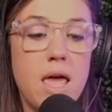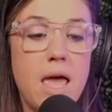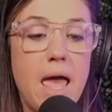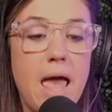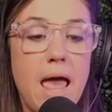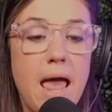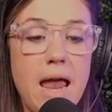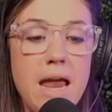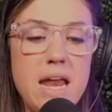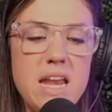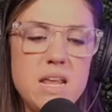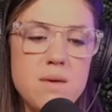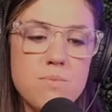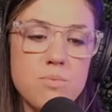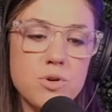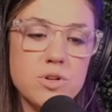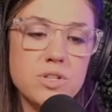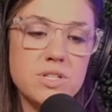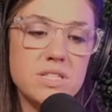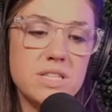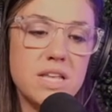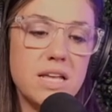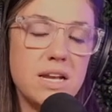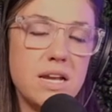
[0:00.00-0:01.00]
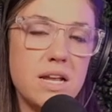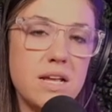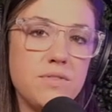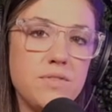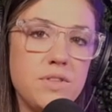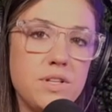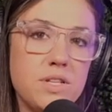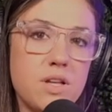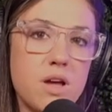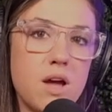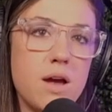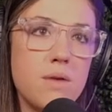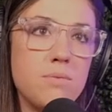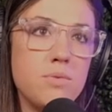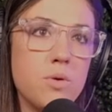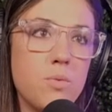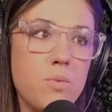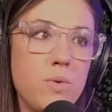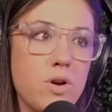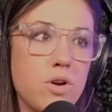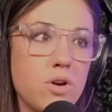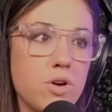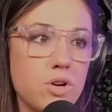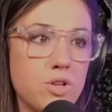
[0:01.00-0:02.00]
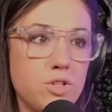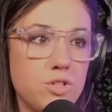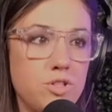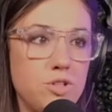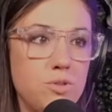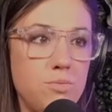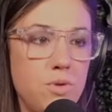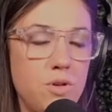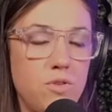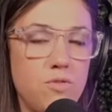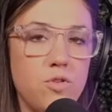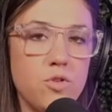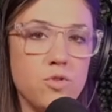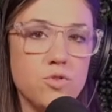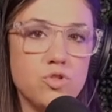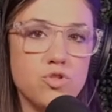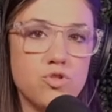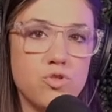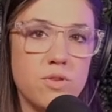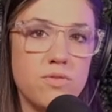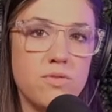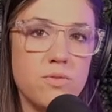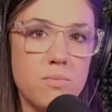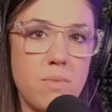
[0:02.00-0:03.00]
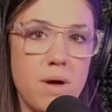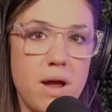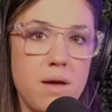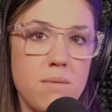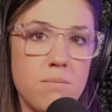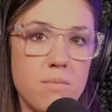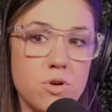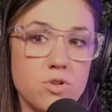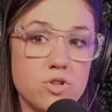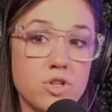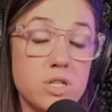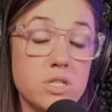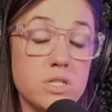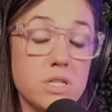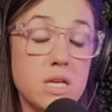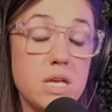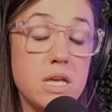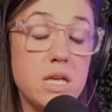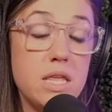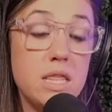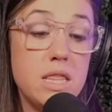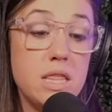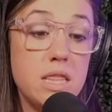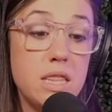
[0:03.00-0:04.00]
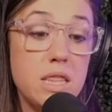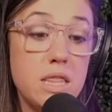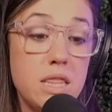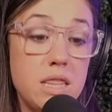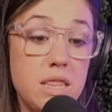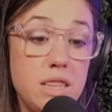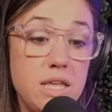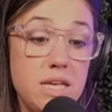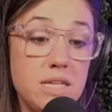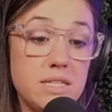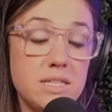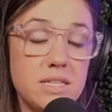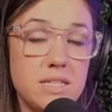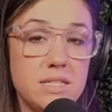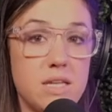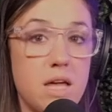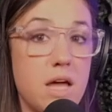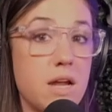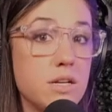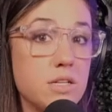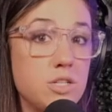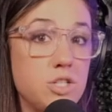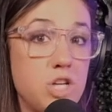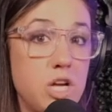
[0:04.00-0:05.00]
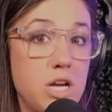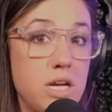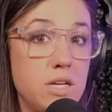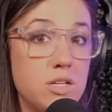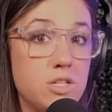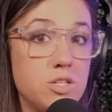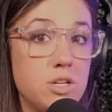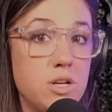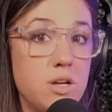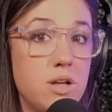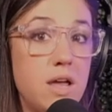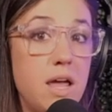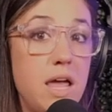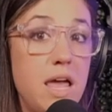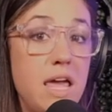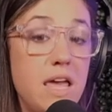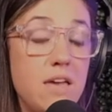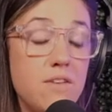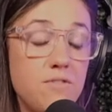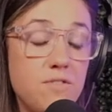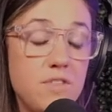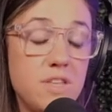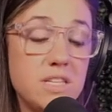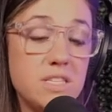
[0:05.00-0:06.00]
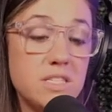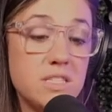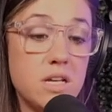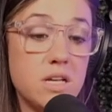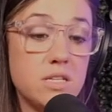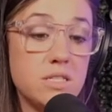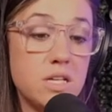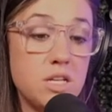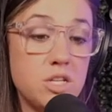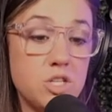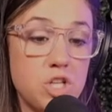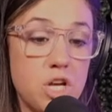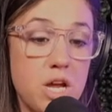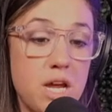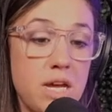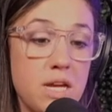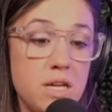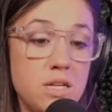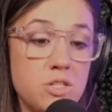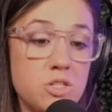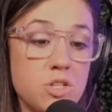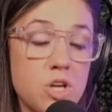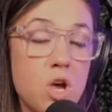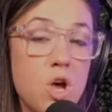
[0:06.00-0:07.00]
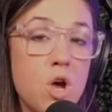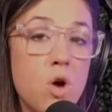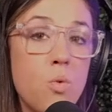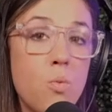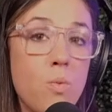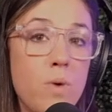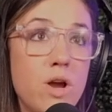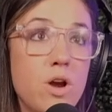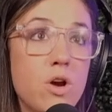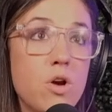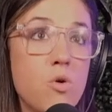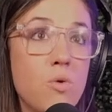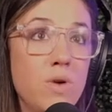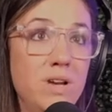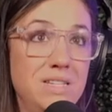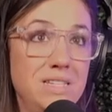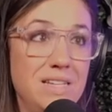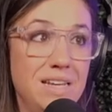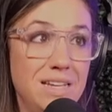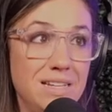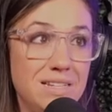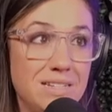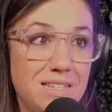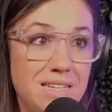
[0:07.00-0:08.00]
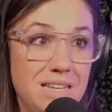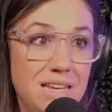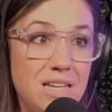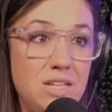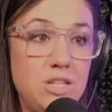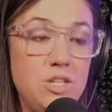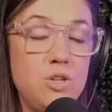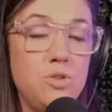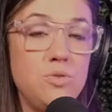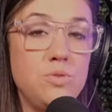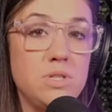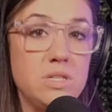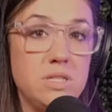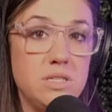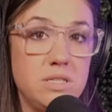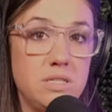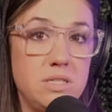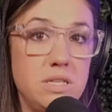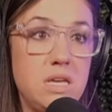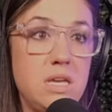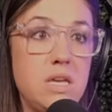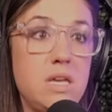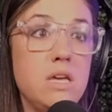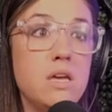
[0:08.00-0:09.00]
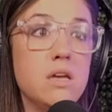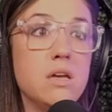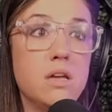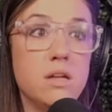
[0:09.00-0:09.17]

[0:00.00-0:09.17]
eighty percent of the time that we are consuming food is driven by emotions. This has got to change. Mm-hmm. If this doesn't change, we are going to continue to see